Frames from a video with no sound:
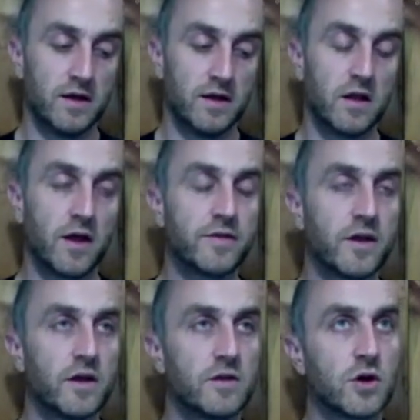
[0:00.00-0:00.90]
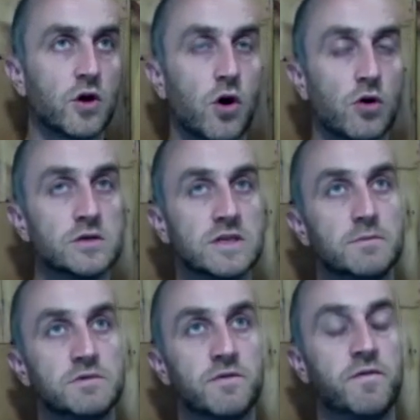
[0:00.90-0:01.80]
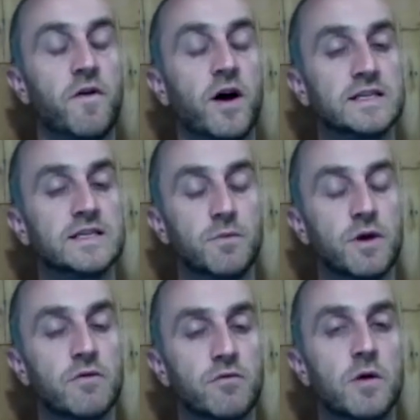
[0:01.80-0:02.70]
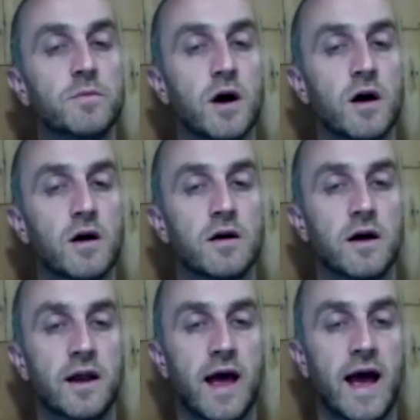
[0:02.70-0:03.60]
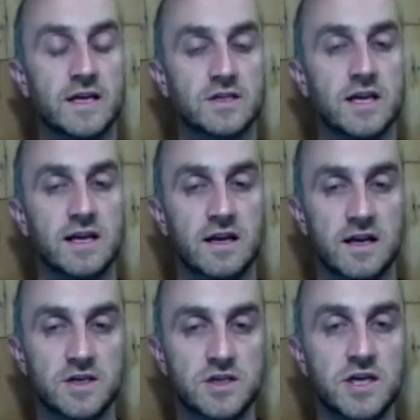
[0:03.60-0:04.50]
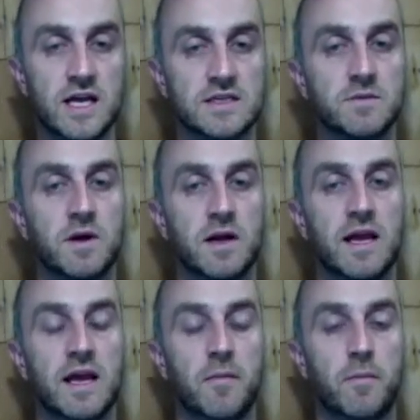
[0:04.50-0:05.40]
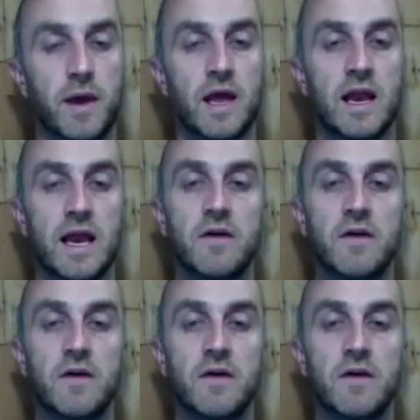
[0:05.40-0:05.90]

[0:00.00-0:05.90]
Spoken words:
like the concept of fighting with a rope dart and actually legitimately being in a